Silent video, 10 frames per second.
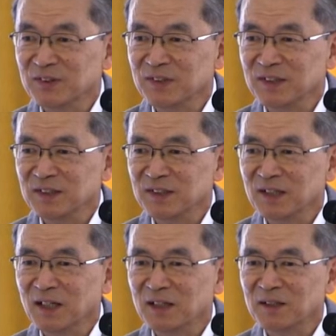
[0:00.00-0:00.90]

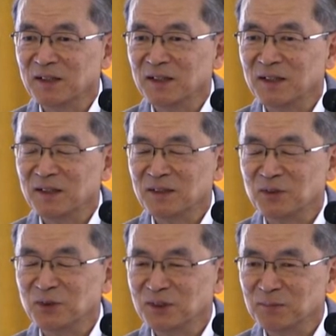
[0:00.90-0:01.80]
the
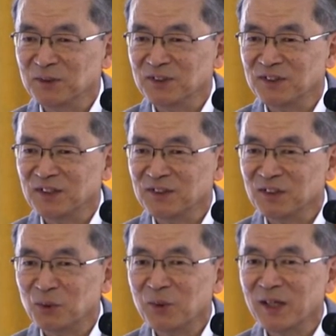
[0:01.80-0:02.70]
Christian ministers in
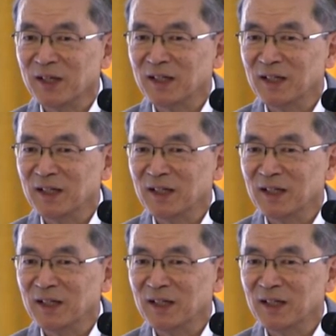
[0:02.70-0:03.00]
Korea